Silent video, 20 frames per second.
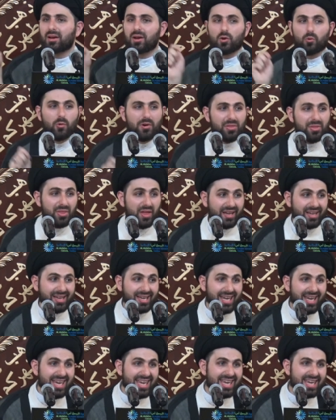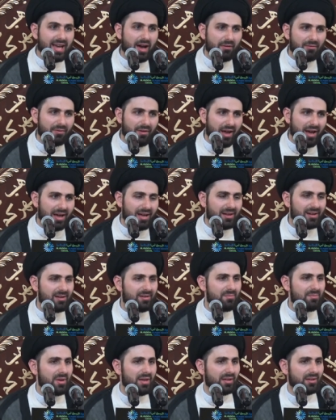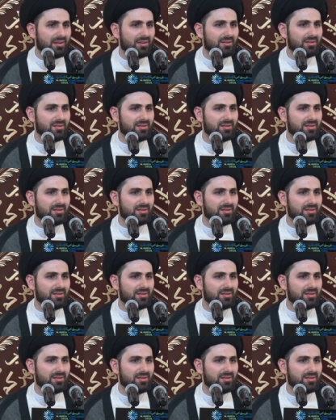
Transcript: with the key of Ahlul Bayt.